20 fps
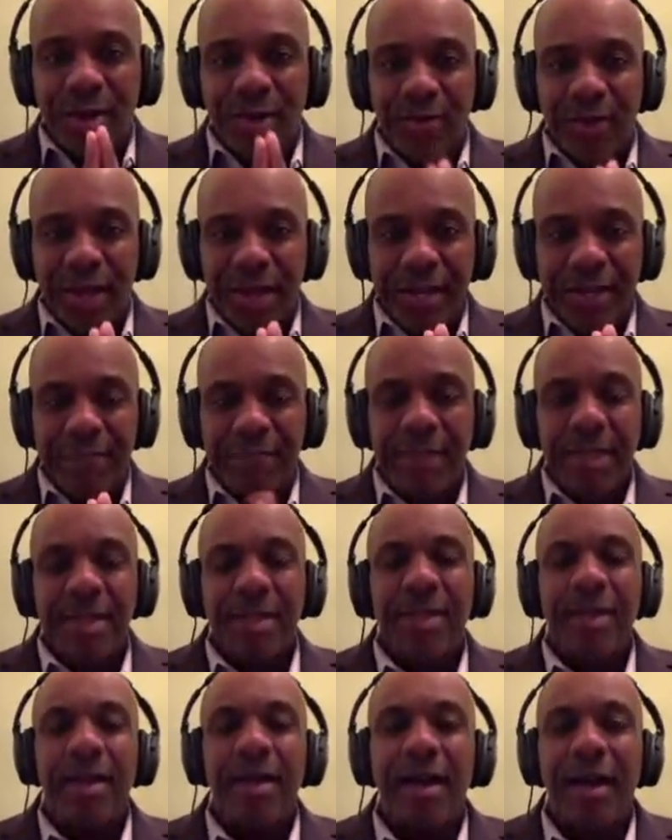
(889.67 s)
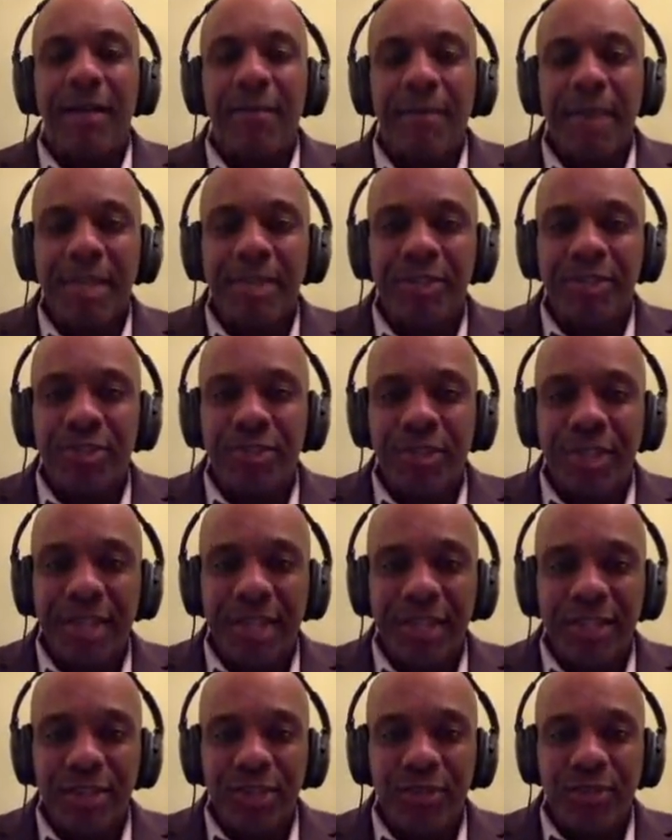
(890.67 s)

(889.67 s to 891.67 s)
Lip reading: already. Make sure that